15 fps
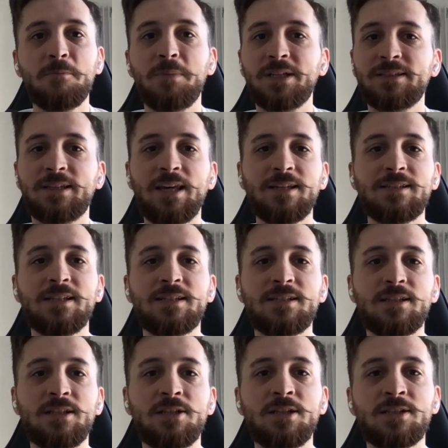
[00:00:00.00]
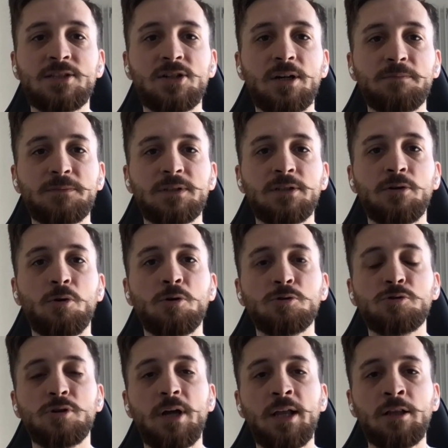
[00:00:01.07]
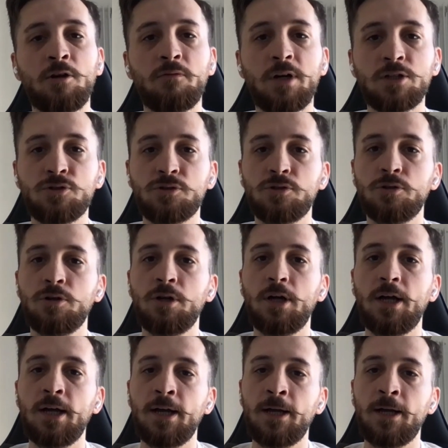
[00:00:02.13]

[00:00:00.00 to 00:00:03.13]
but K6 disruptor also allow us to